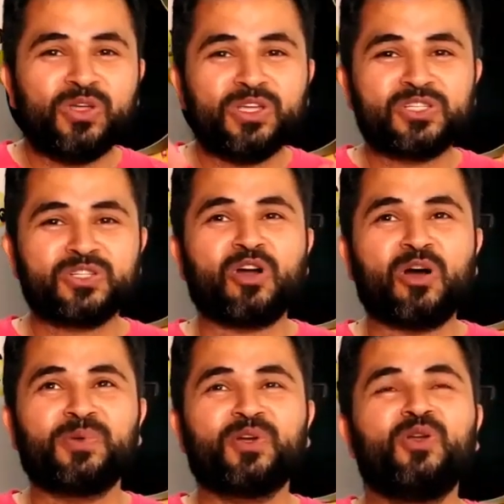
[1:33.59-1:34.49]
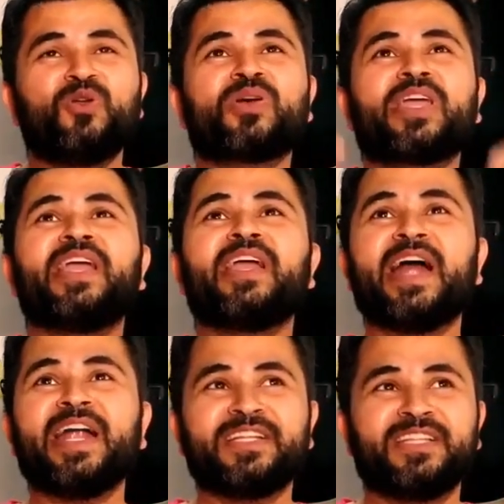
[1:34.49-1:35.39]
who stopped
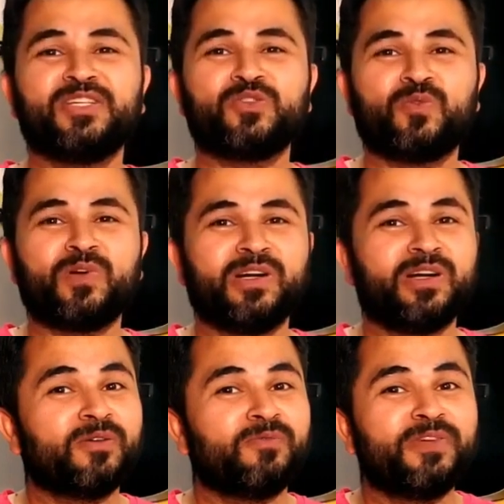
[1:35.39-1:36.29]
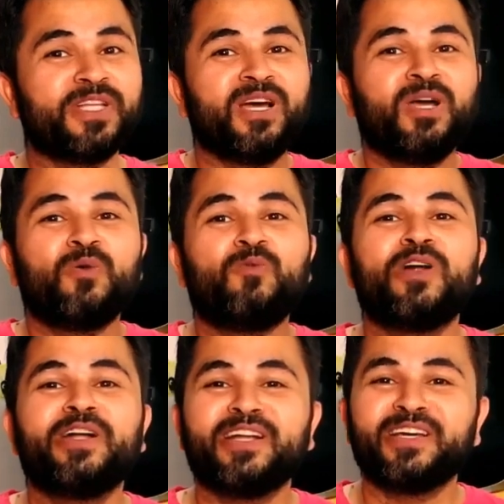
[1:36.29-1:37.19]
looking at this world with
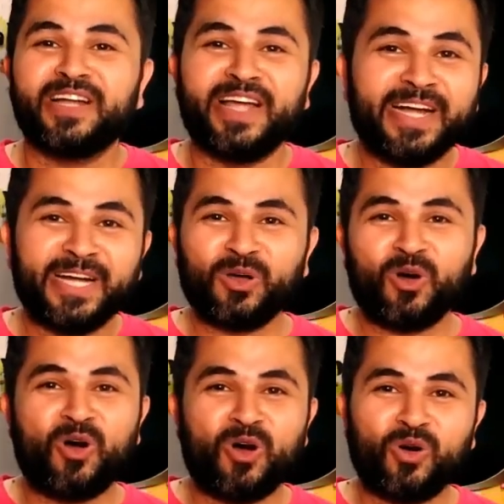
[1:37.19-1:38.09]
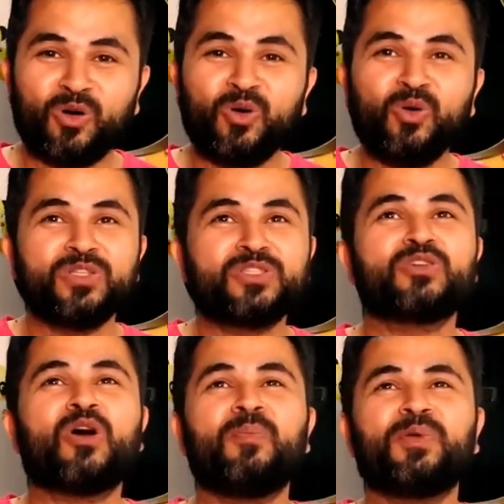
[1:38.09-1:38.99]
wonder and awe, who
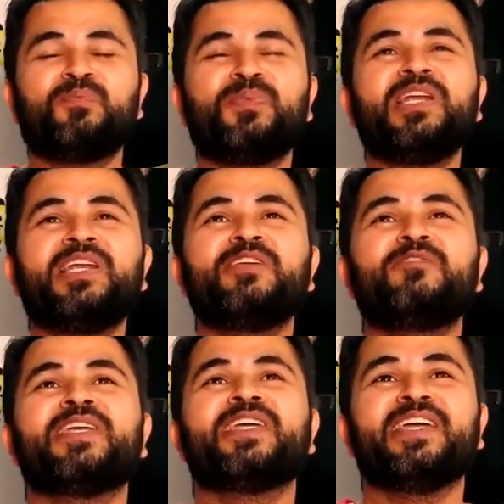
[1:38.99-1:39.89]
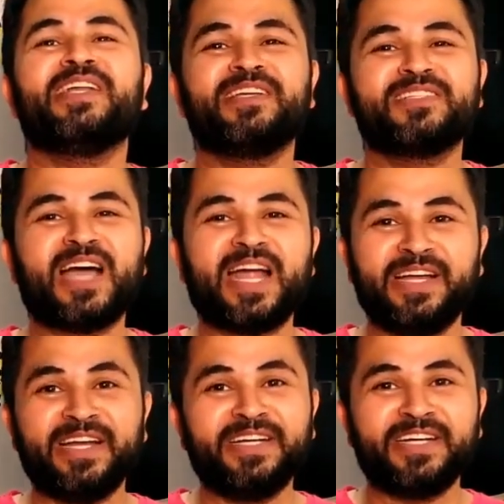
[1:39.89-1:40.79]
stopped believing in his
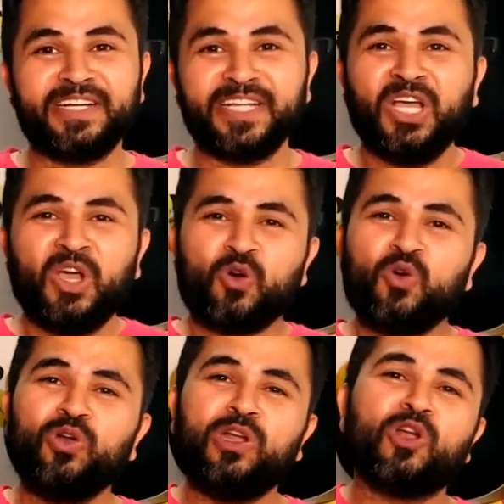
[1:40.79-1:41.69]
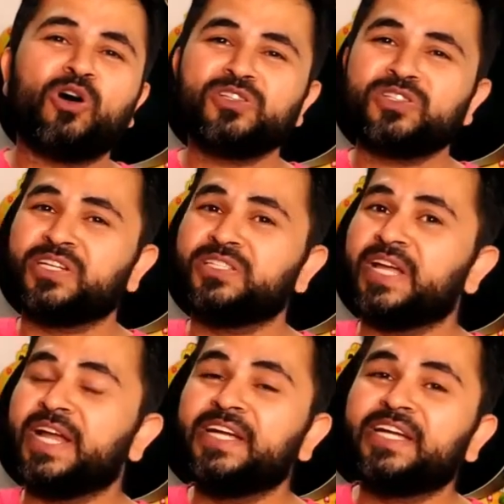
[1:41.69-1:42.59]
identity, who lost his
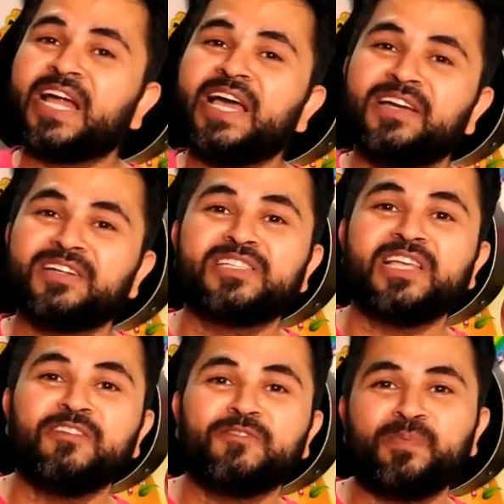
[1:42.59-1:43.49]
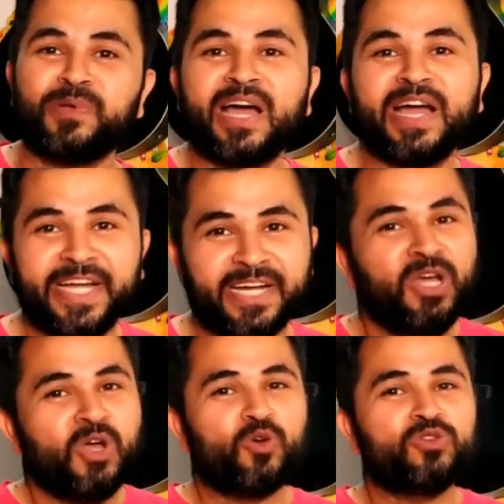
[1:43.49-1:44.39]
entire self-pride,
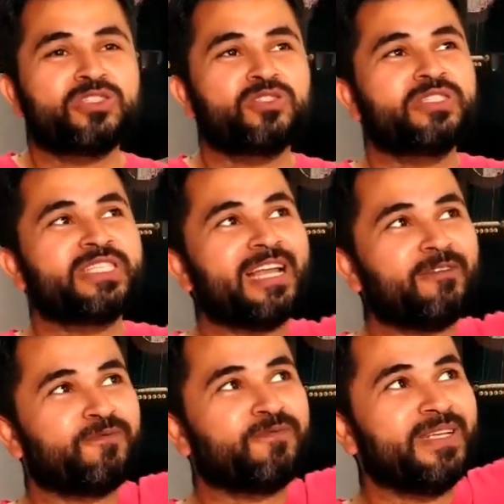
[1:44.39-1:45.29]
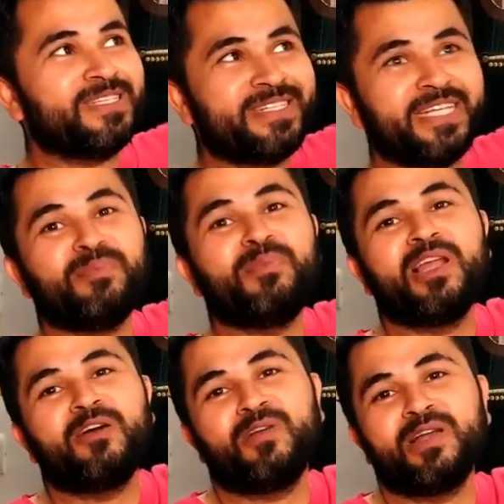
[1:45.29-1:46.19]
whose self-esteem
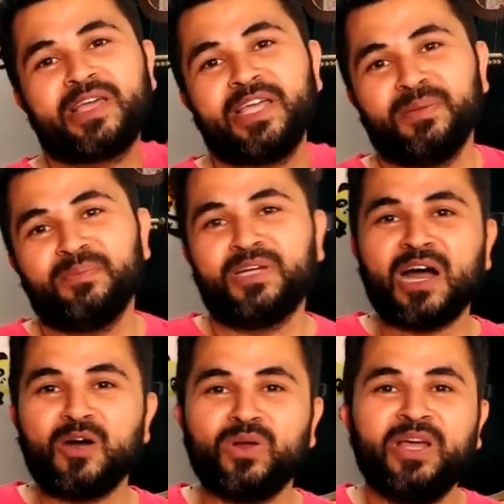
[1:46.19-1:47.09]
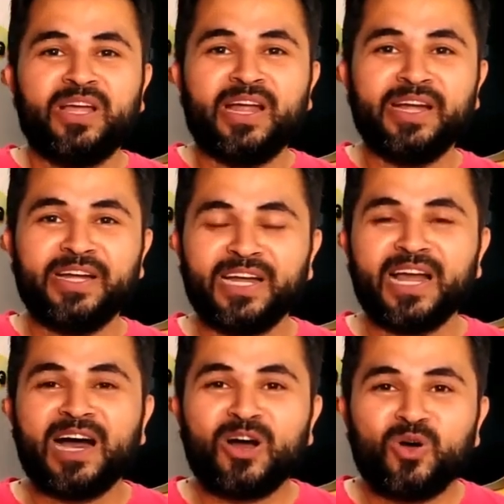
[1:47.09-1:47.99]
level came down, and
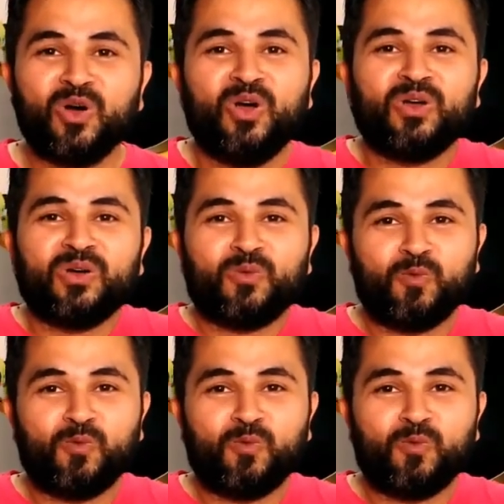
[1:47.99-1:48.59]
now